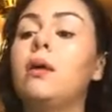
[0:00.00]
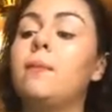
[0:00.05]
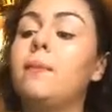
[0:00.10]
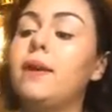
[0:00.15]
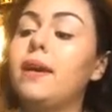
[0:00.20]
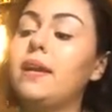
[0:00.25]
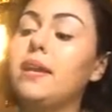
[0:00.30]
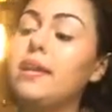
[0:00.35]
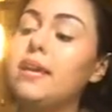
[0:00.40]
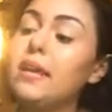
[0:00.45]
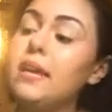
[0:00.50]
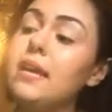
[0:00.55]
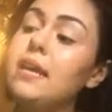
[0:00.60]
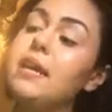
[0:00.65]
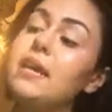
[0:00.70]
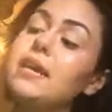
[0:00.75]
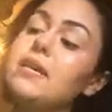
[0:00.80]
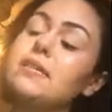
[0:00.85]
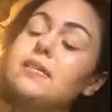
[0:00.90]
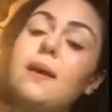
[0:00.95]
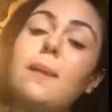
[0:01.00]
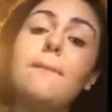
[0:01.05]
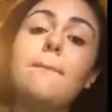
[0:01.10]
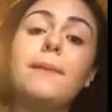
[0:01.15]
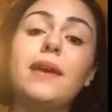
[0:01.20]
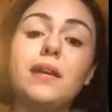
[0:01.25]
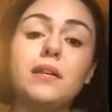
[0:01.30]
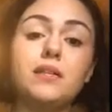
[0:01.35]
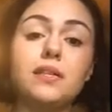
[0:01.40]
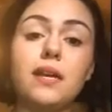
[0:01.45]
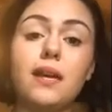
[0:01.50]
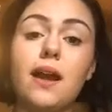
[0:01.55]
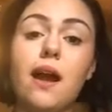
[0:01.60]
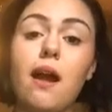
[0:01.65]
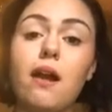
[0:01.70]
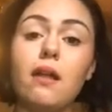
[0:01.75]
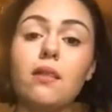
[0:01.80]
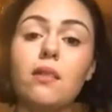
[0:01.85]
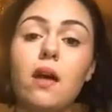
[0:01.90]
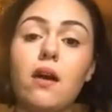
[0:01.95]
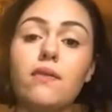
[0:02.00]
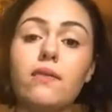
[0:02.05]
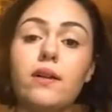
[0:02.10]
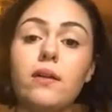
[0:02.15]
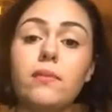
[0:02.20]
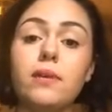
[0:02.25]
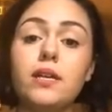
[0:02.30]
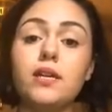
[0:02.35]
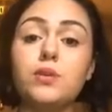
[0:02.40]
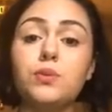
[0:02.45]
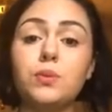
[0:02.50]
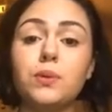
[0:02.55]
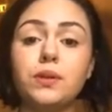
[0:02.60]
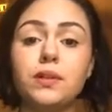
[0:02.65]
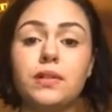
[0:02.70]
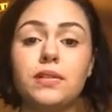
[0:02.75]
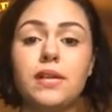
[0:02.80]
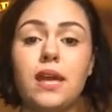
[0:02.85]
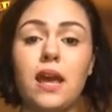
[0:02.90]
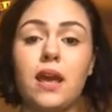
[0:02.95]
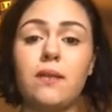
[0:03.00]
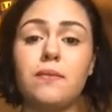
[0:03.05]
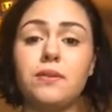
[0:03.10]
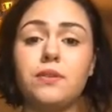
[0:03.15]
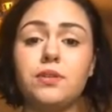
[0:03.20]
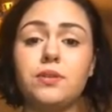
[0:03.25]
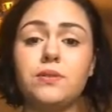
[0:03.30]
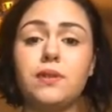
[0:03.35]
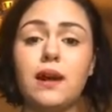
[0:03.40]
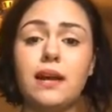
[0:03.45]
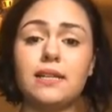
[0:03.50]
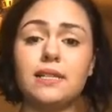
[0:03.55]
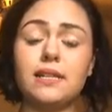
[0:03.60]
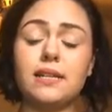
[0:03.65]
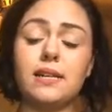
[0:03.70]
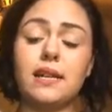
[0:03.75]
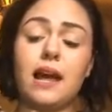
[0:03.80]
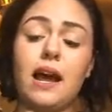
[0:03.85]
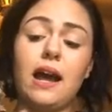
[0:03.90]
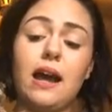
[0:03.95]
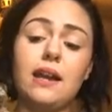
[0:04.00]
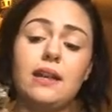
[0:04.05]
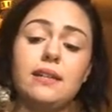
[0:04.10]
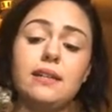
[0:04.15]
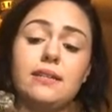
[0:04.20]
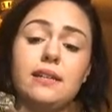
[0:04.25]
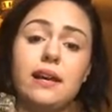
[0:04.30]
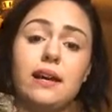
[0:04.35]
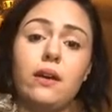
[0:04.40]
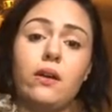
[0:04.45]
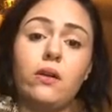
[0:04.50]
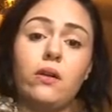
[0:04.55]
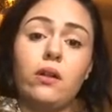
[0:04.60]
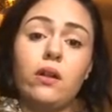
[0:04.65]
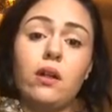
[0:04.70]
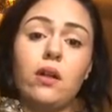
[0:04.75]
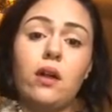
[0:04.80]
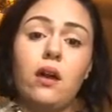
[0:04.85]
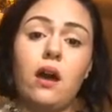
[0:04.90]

But he is amazing. I love him. He's really tamed, as you guys can kind of tell.